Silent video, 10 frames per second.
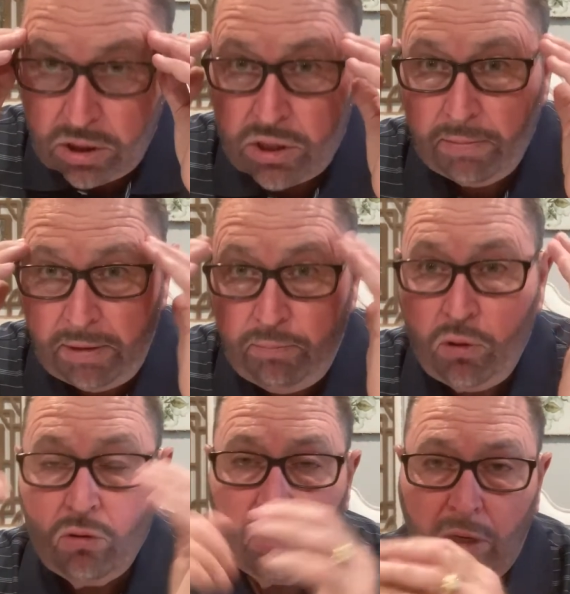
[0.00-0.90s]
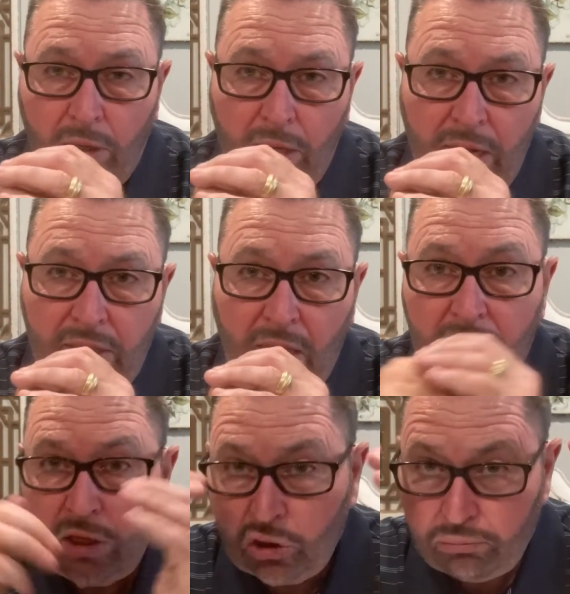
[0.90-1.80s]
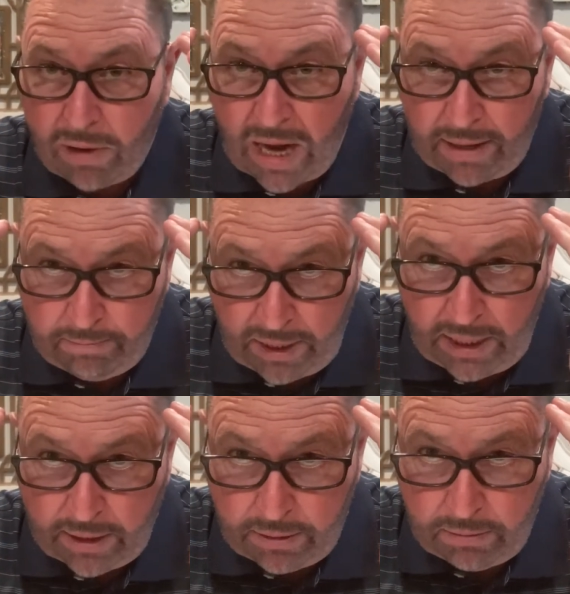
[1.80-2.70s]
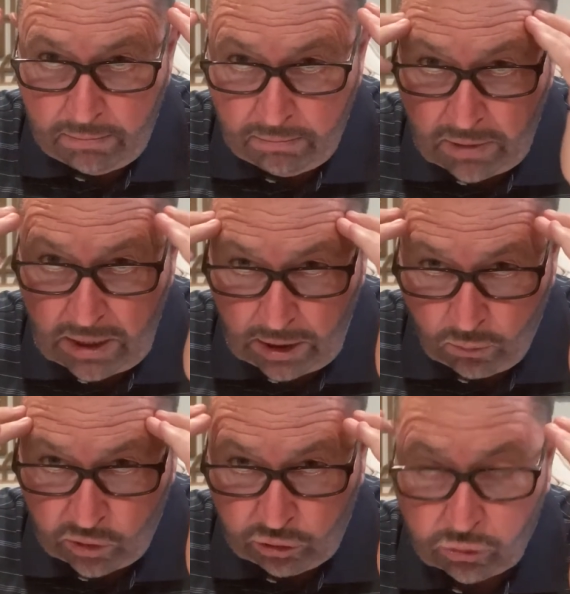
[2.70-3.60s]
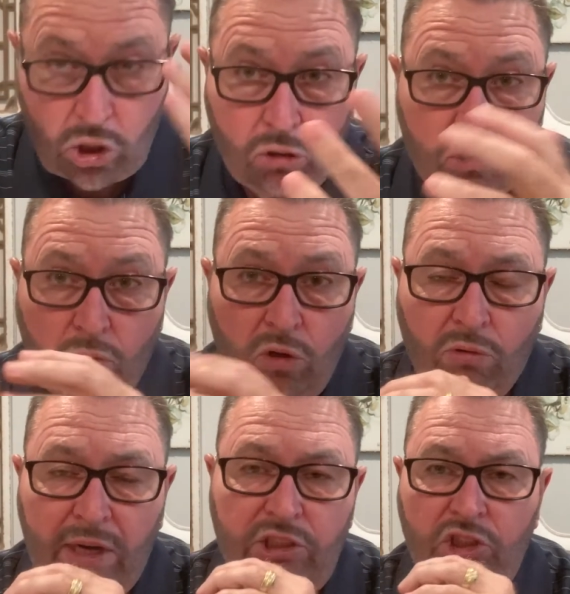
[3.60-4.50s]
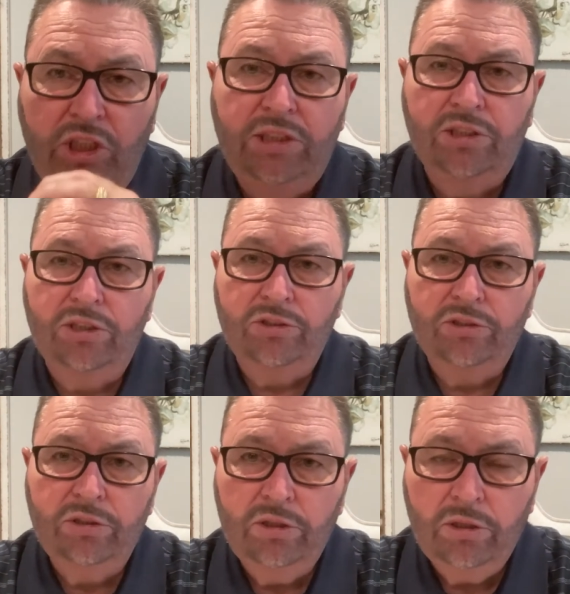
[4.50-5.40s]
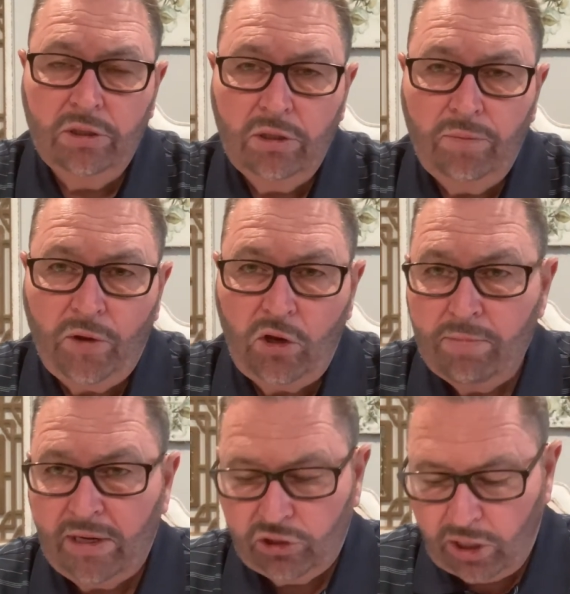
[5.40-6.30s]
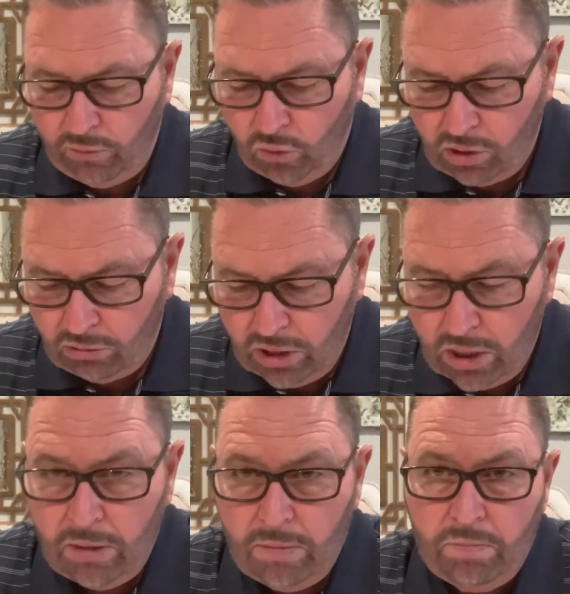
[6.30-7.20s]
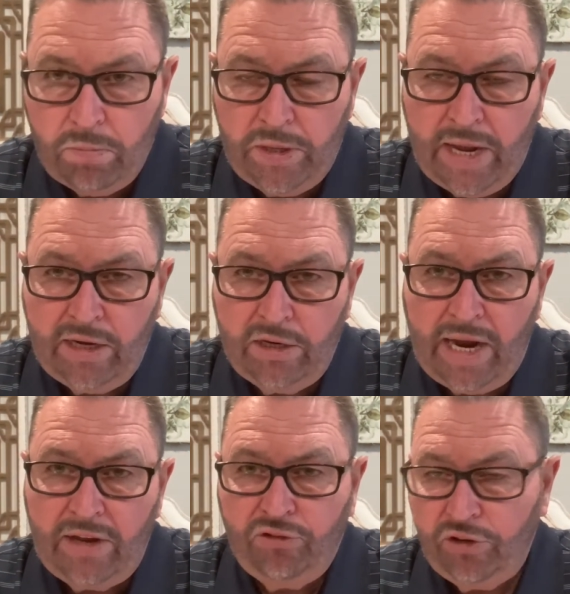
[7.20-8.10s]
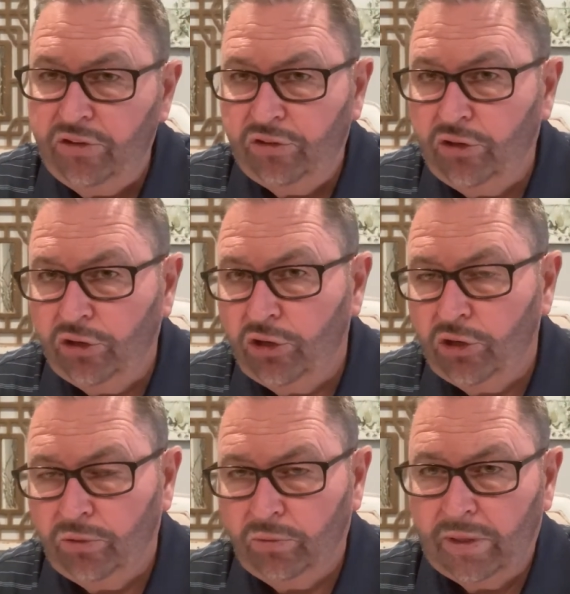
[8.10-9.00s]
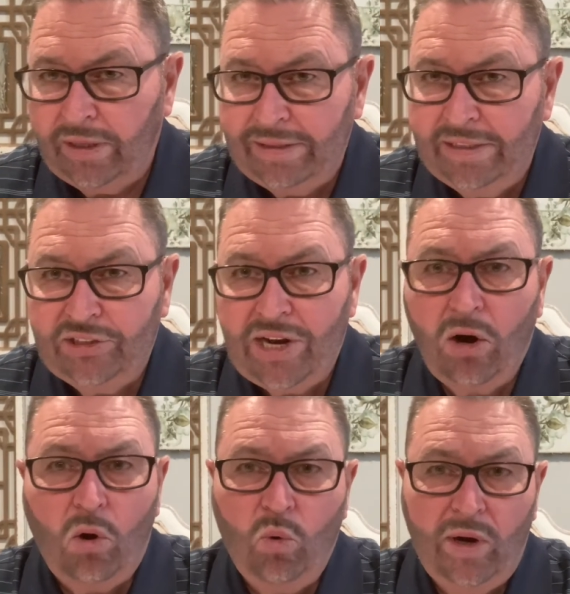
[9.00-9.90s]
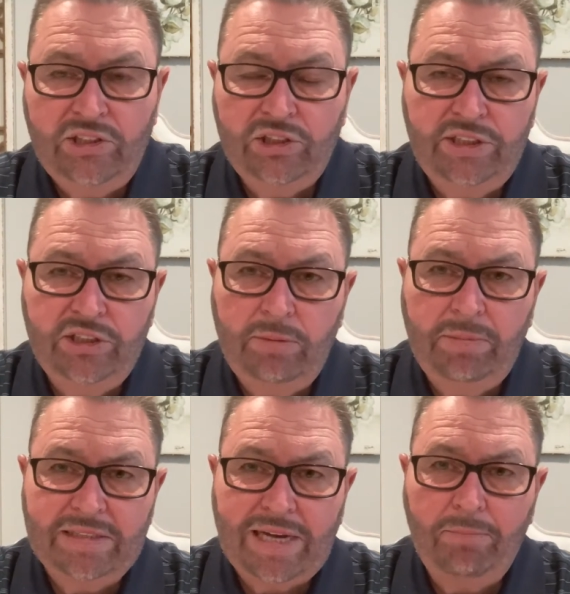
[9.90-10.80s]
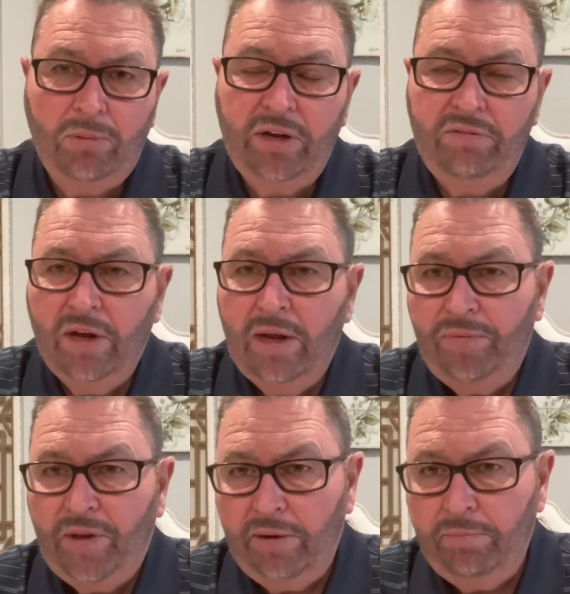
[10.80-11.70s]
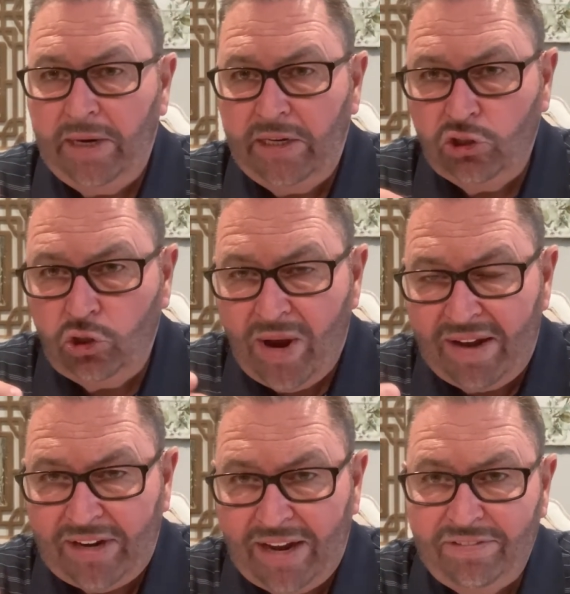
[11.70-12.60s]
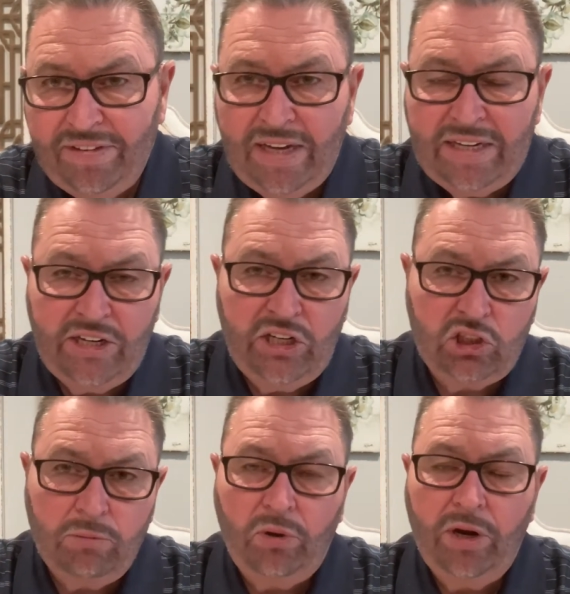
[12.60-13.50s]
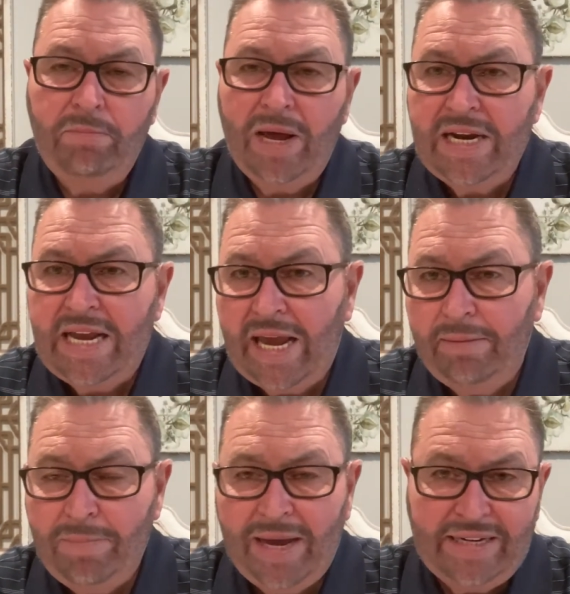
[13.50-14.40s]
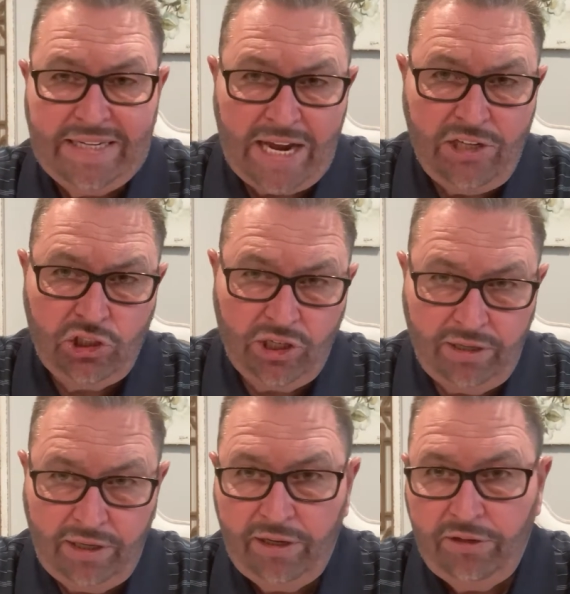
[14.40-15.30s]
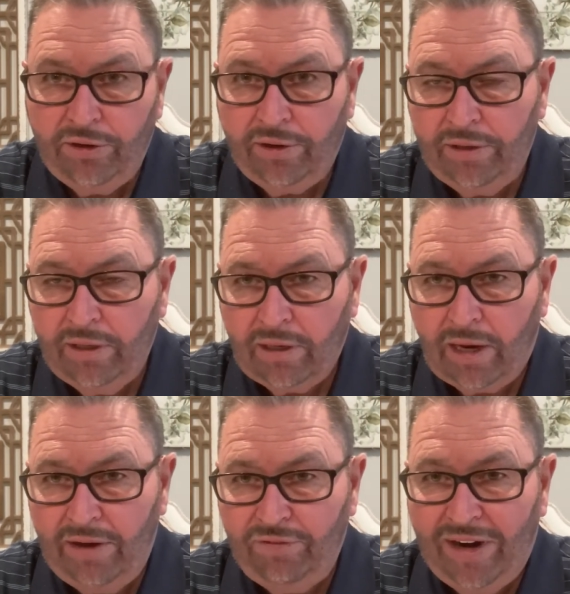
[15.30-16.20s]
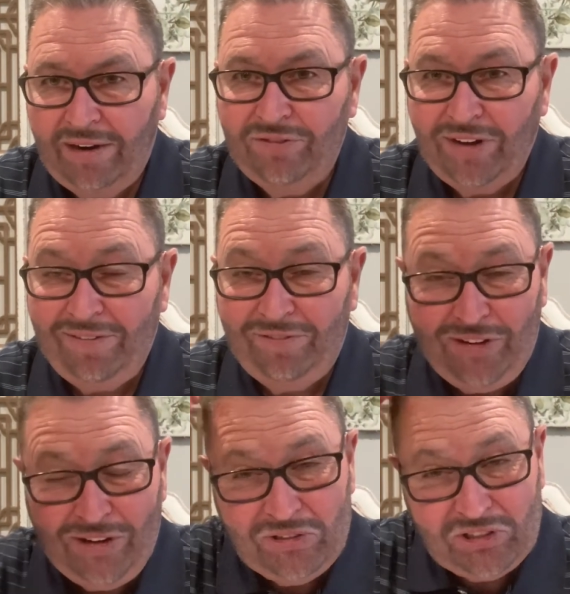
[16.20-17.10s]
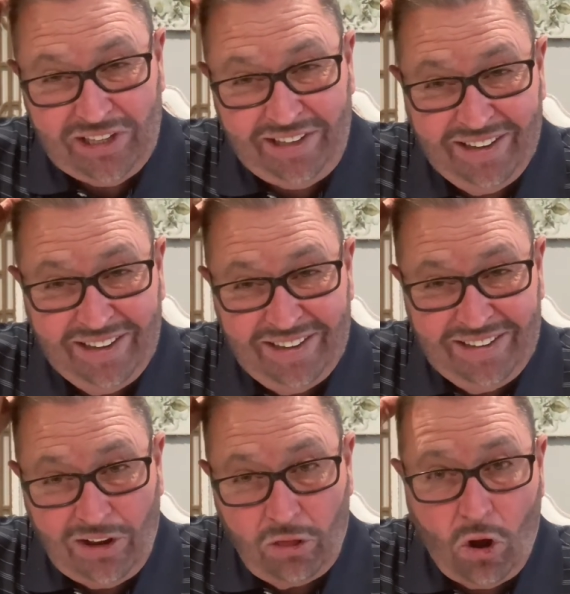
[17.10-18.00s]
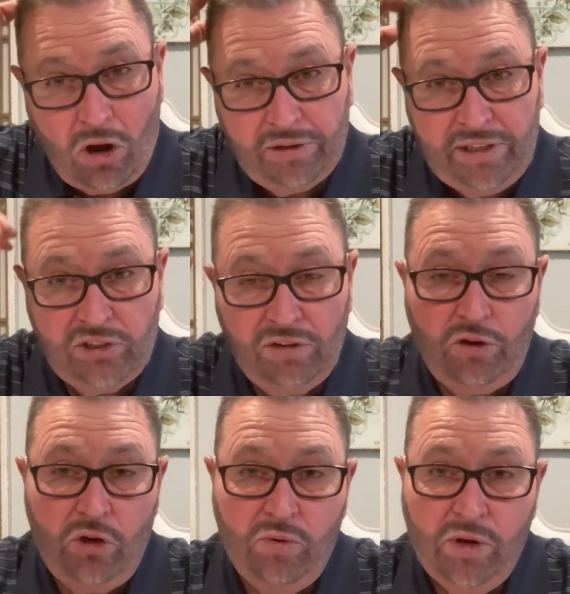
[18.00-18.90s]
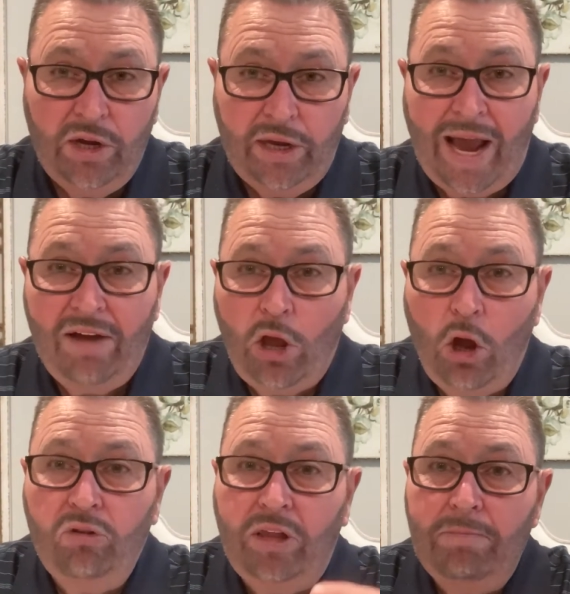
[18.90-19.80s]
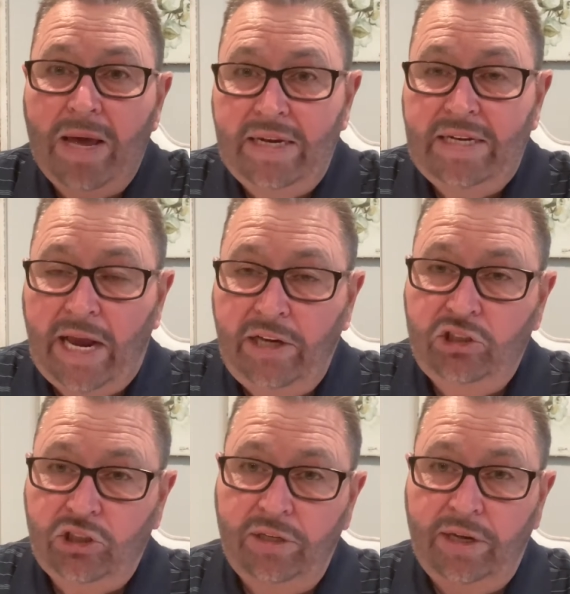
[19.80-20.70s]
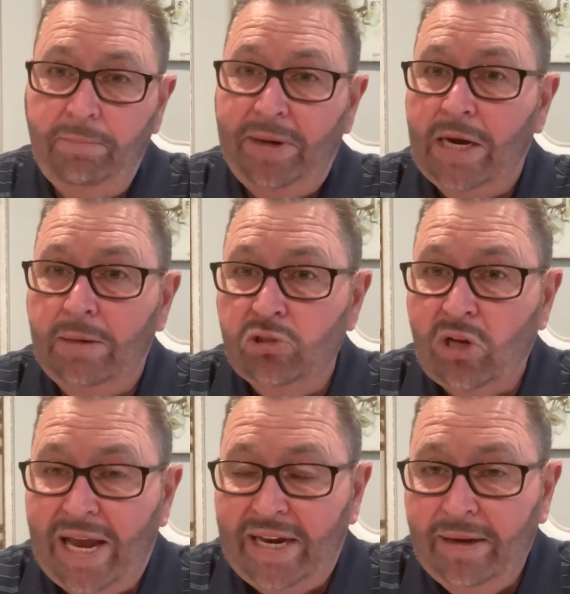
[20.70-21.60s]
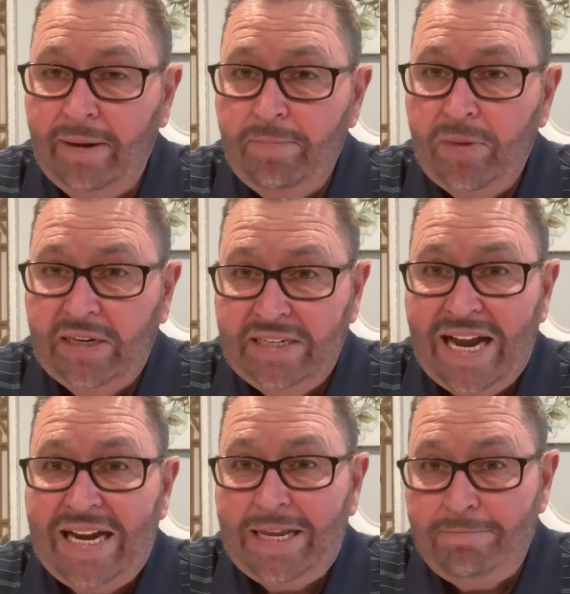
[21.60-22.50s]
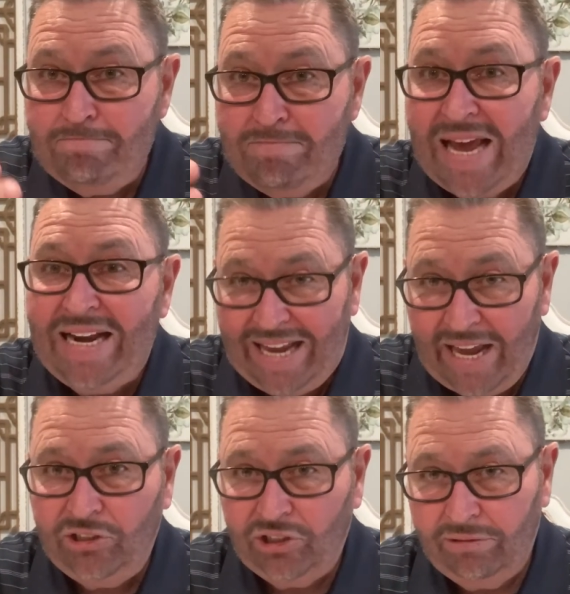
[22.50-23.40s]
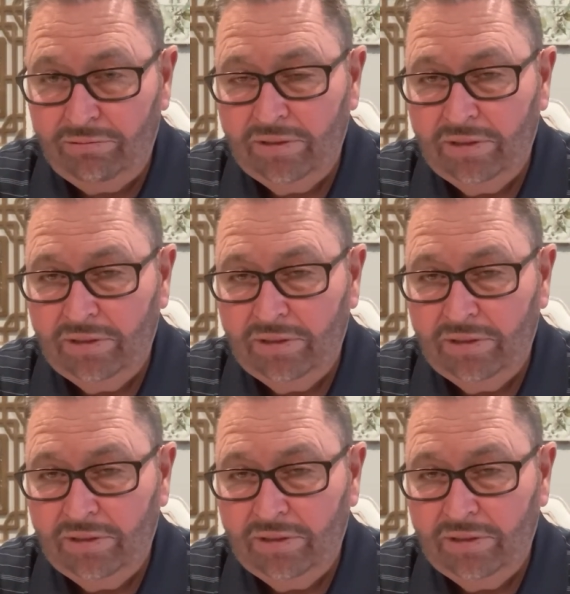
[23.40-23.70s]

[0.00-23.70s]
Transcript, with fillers: to be pure and let this mind be in me, which was also in Christ Jesus. And you might say, well, that that's easy to do. Well, it's not always easy because I believe it means you have to have the discipline of medica- meditation in your life. And I've, I've used the the thought is if you have healthy meditation, it becomes like daily medication